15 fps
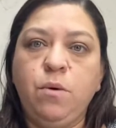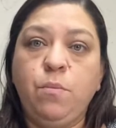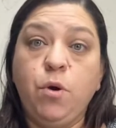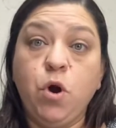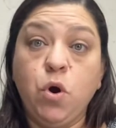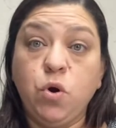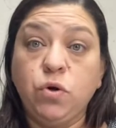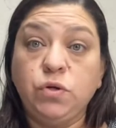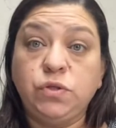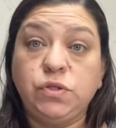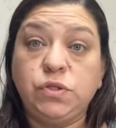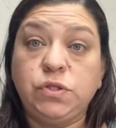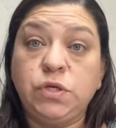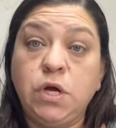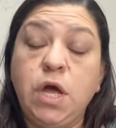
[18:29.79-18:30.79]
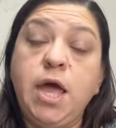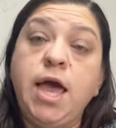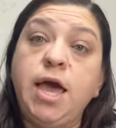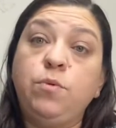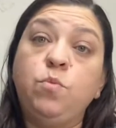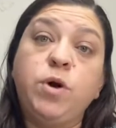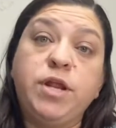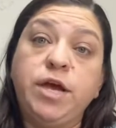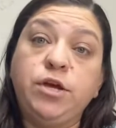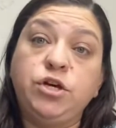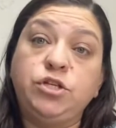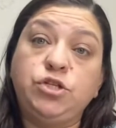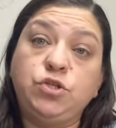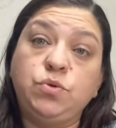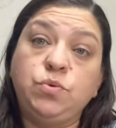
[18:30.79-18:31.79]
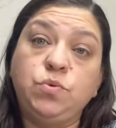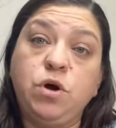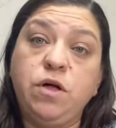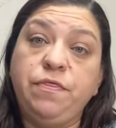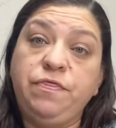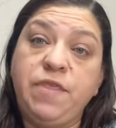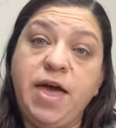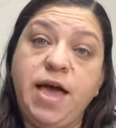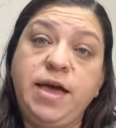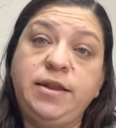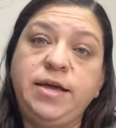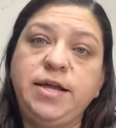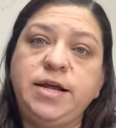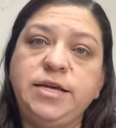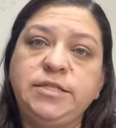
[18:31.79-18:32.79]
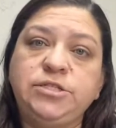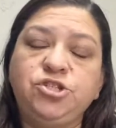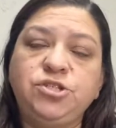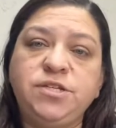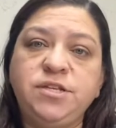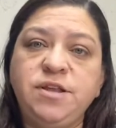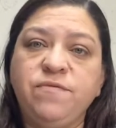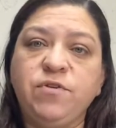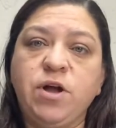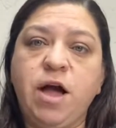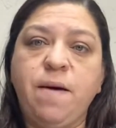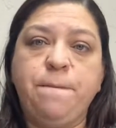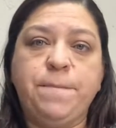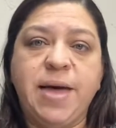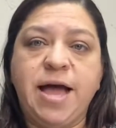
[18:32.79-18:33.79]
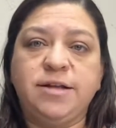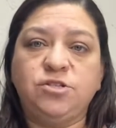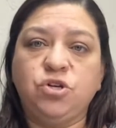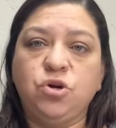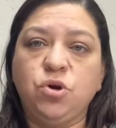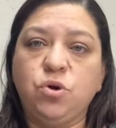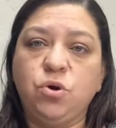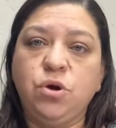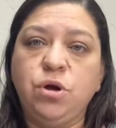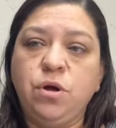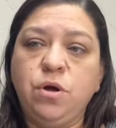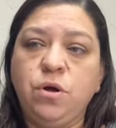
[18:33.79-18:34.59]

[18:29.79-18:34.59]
purse and what I could do on that, and I just had never gotten back to her